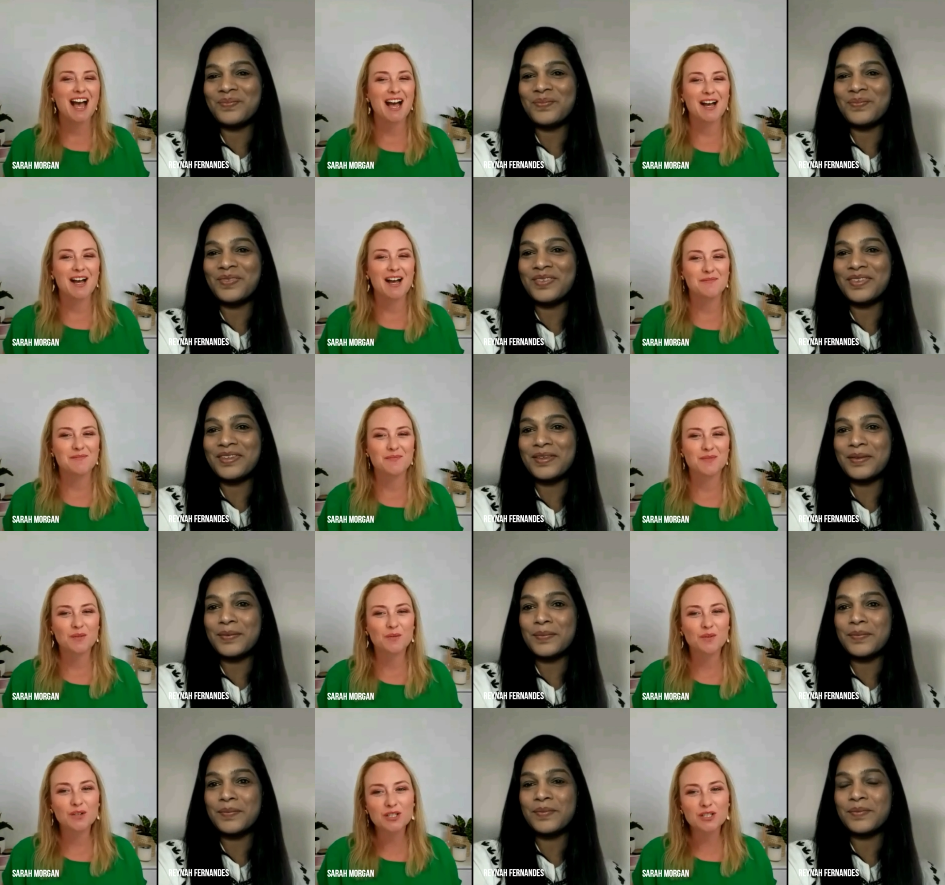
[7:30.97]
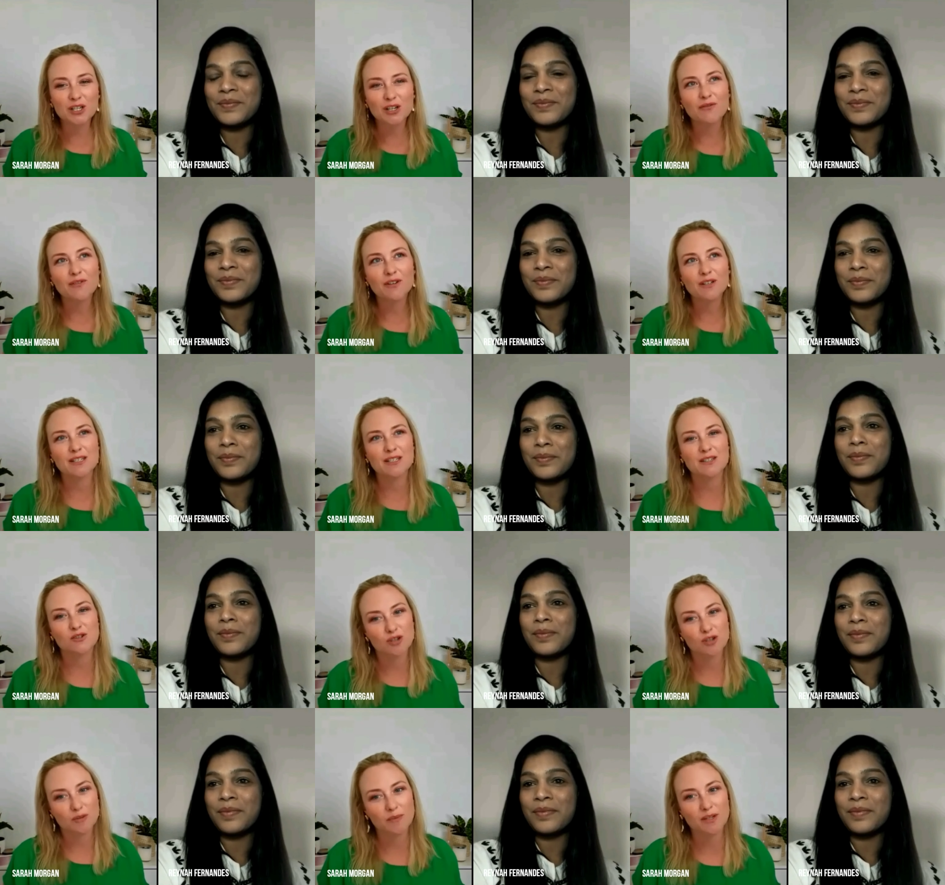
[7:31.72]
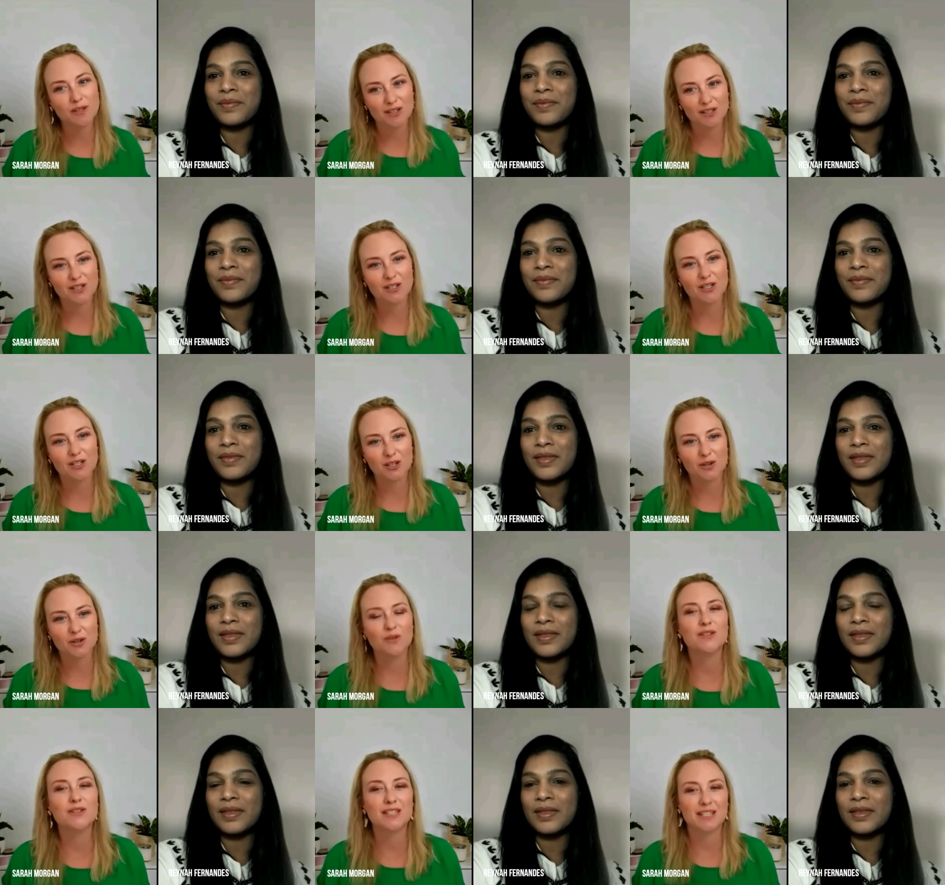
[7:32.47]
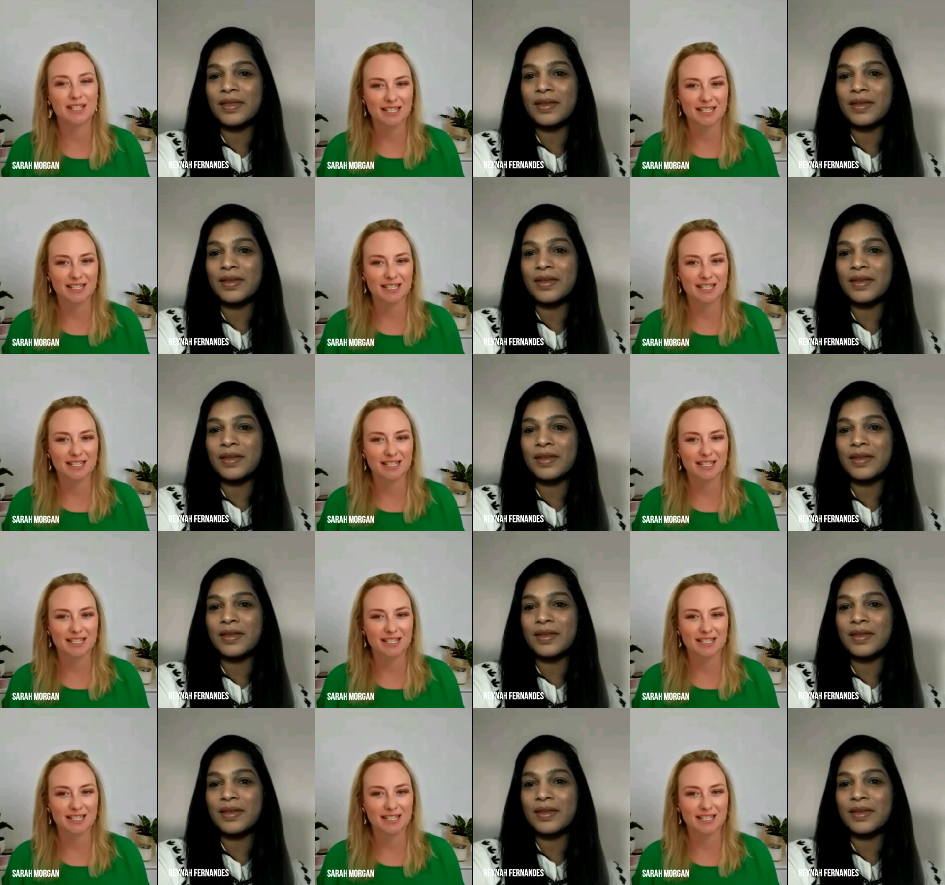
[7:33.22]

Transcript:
Speaker 1: um, what do you feel is attributed to your